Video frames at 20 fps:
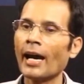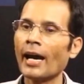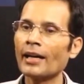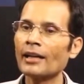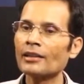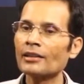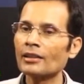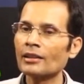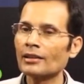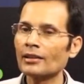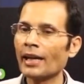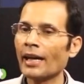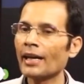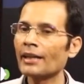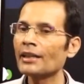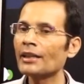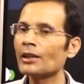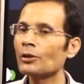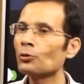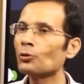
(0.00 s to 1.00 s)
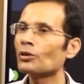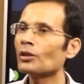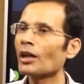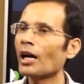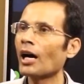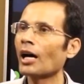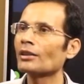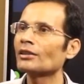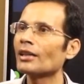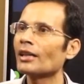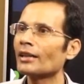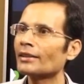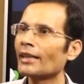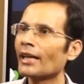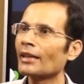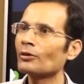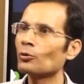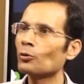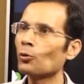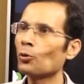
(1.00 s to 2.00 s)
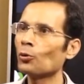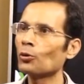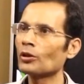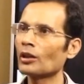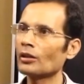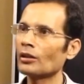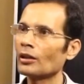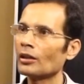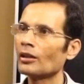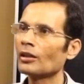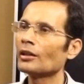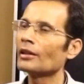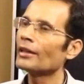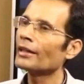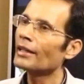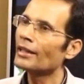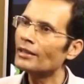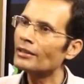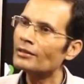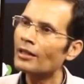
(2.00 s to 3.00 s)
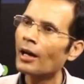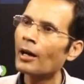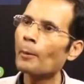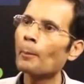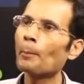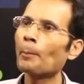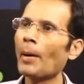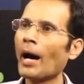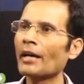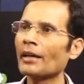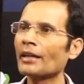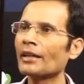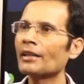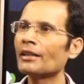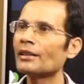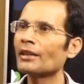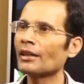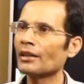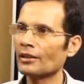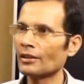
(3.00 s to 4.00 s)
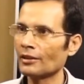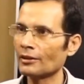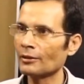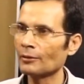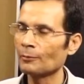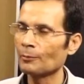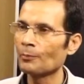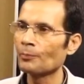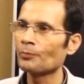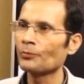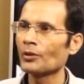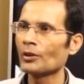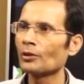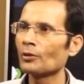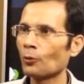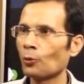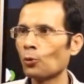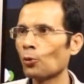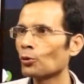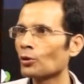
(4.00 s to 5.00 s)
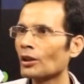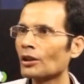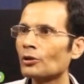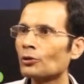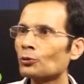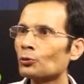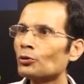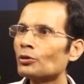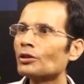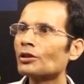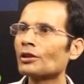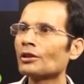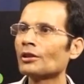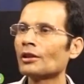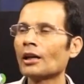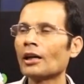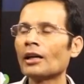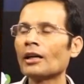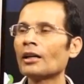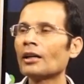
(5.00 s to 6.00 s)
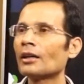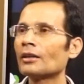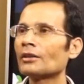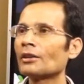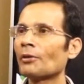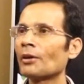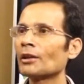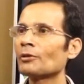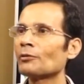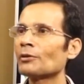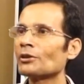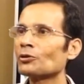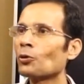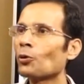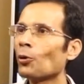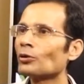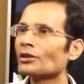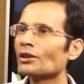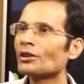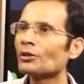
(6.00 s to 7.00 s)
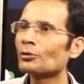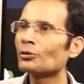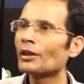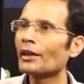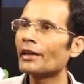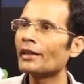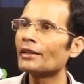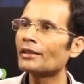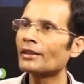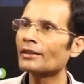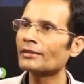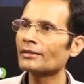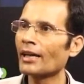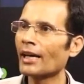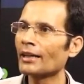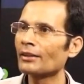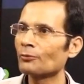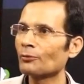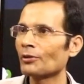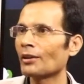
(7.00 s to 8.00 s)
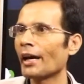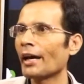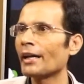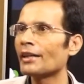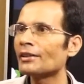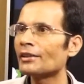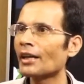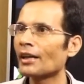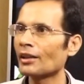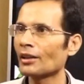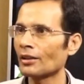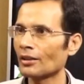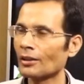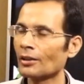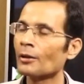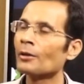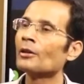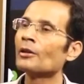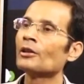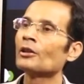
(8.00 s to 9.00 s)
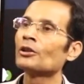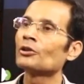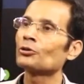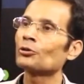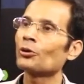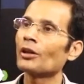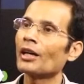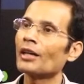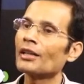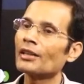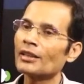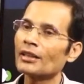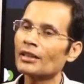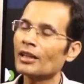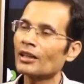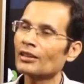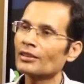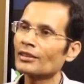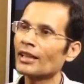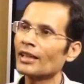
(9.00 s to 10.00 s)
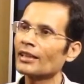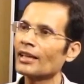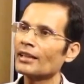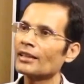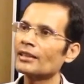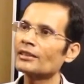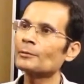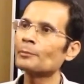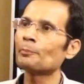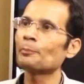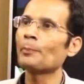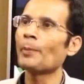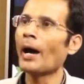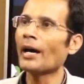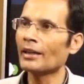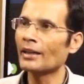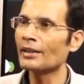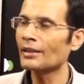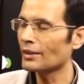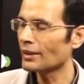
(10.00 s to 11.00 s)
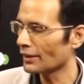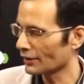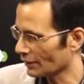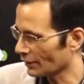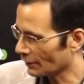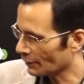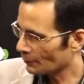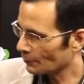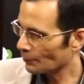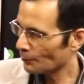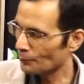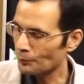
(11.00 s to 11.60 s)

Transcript: and any route other than oral is parenteral. Oral route, the one which goes into the intestine, enteral. So anything other than that is parenteral.